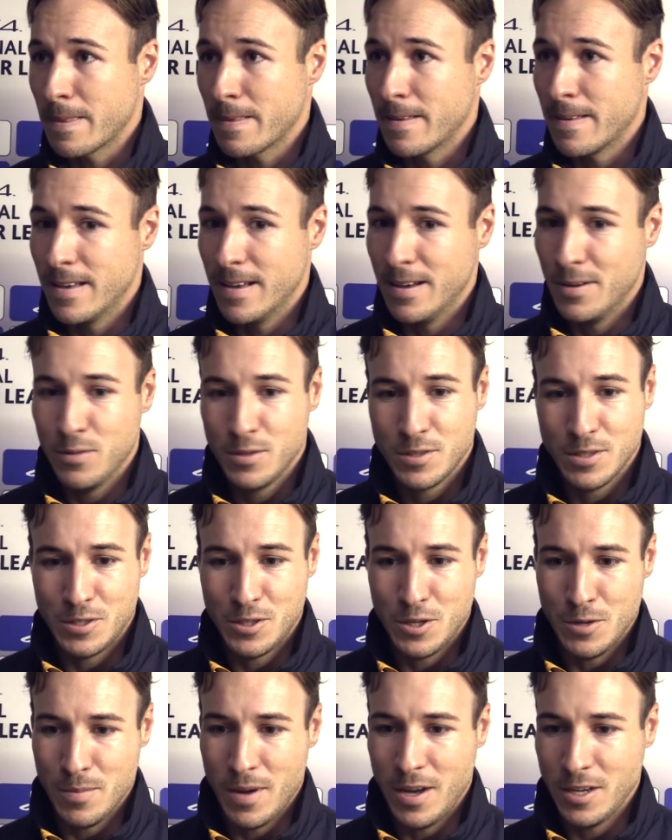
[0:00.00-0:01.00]
It wasn't
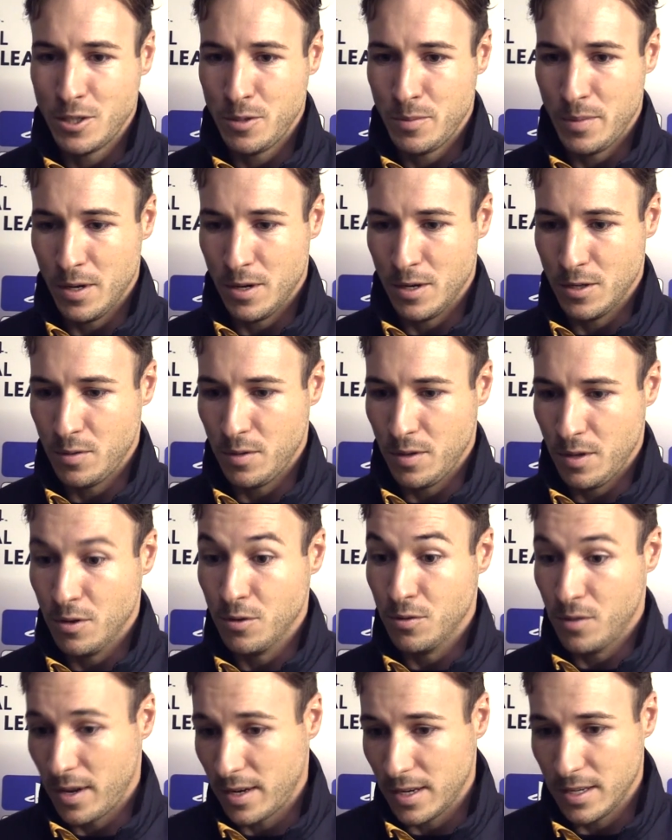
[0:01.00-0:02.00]
too much, to be honest with you.
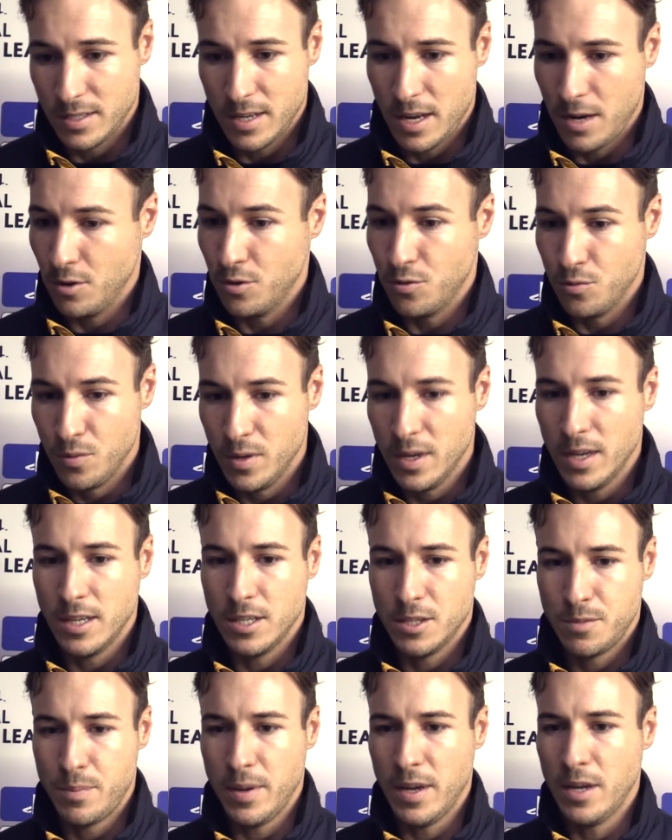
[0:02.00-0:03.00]
Like I said, it's really
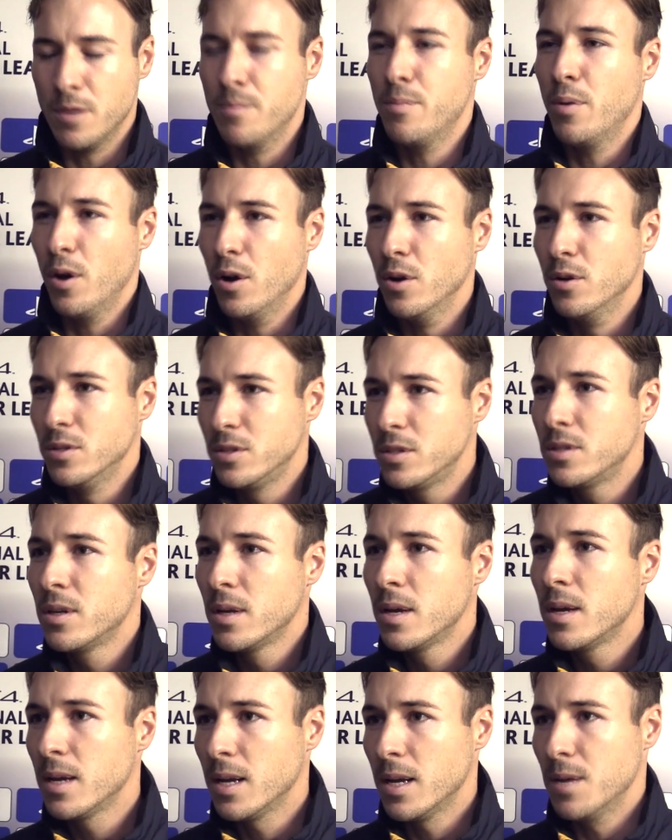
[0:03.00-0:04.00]
just being composed
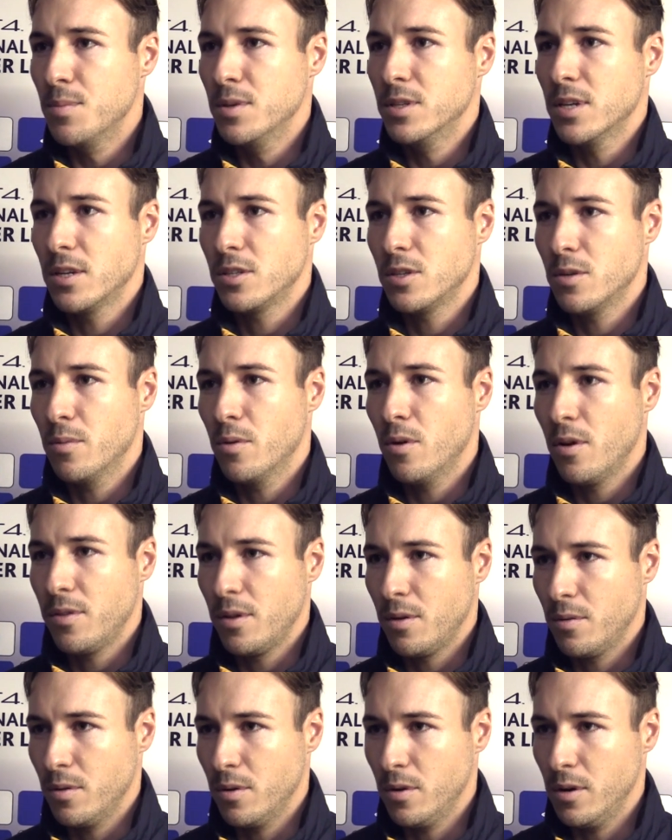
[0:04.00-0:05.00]
in possession of the ball. I
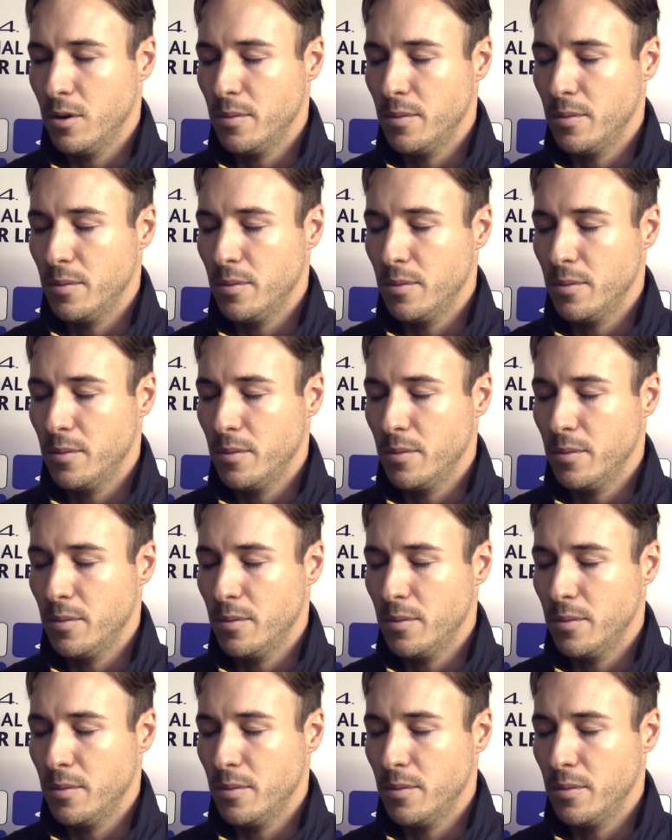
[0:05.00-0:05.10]
think we were a